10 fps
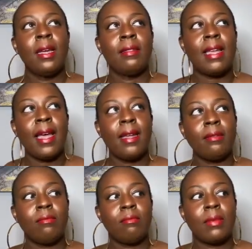
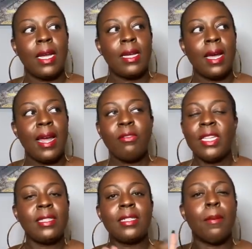
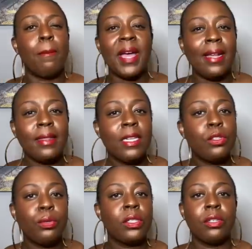that's a bad thing
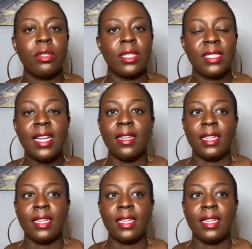to a certain extent.